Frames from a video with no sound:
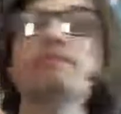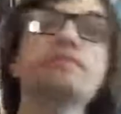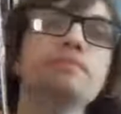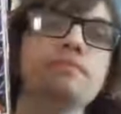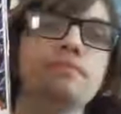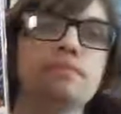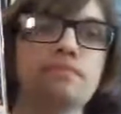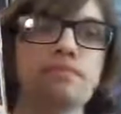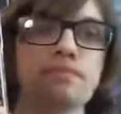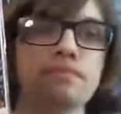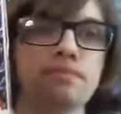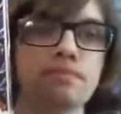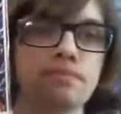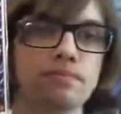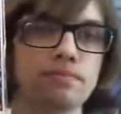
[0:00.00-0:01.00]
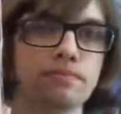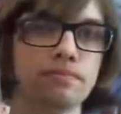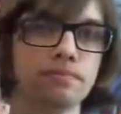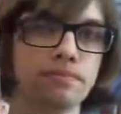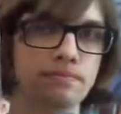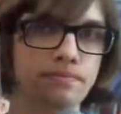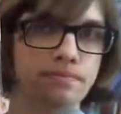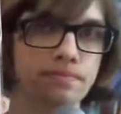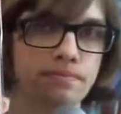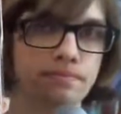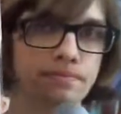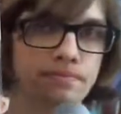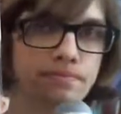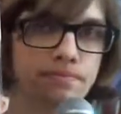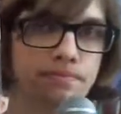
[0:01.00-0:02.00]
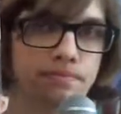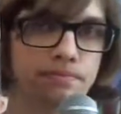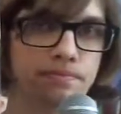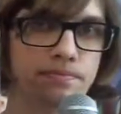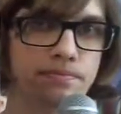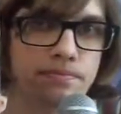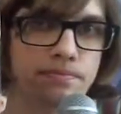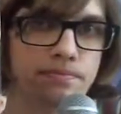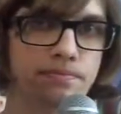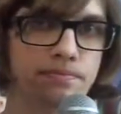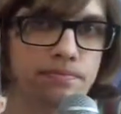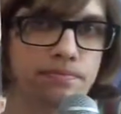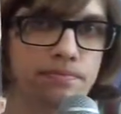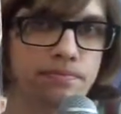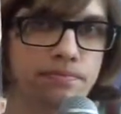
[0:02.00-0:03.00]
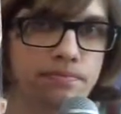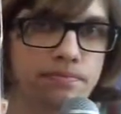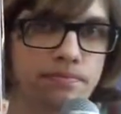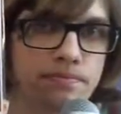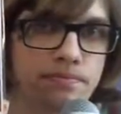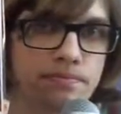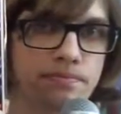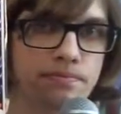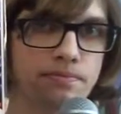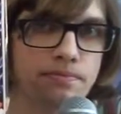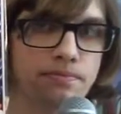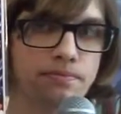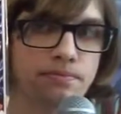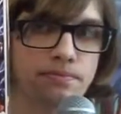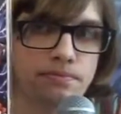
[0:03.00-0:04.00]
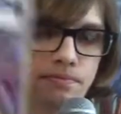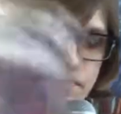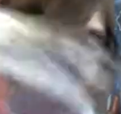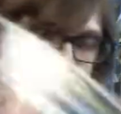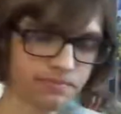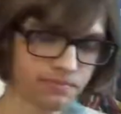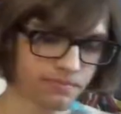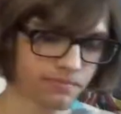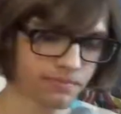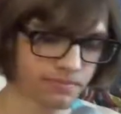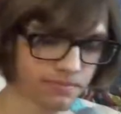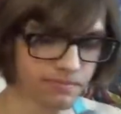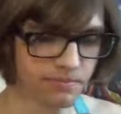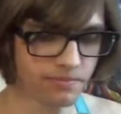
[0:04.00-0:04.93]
(no one is talking)